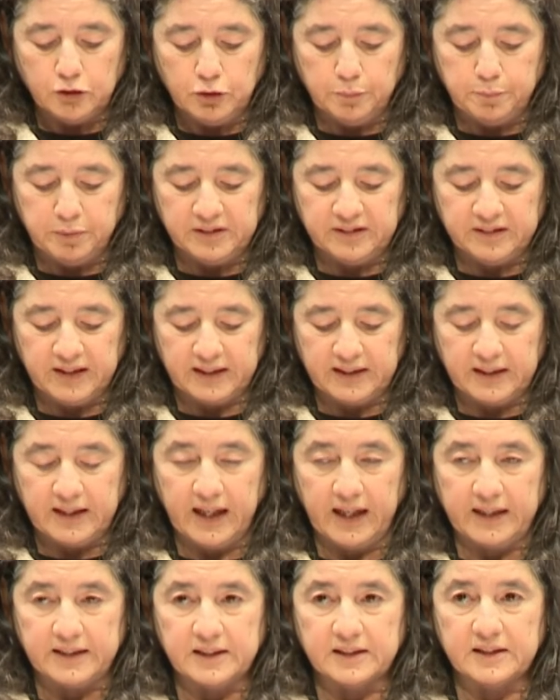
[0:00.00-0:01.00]
to present
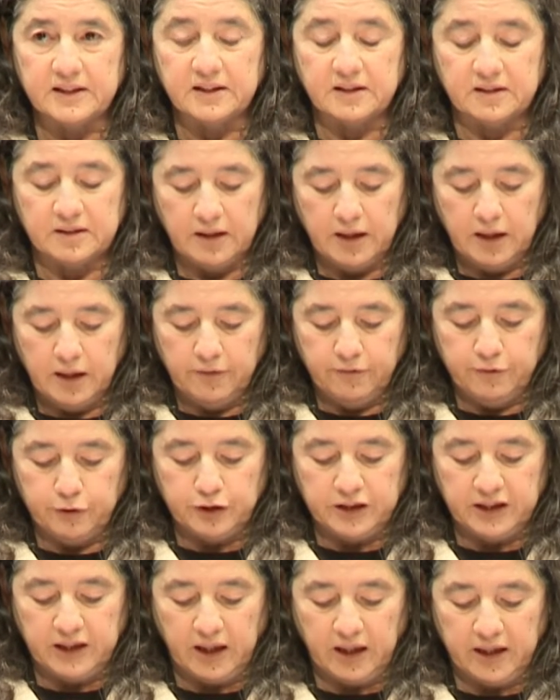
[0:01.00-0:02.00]
candidates
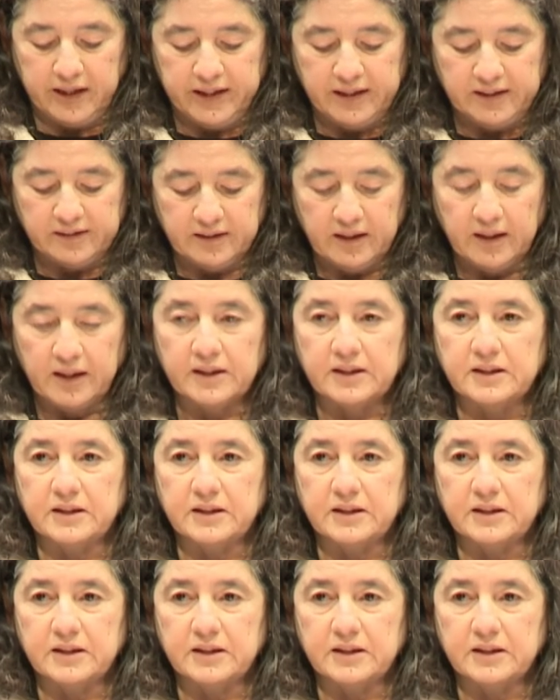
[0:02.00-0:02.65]
for degrees,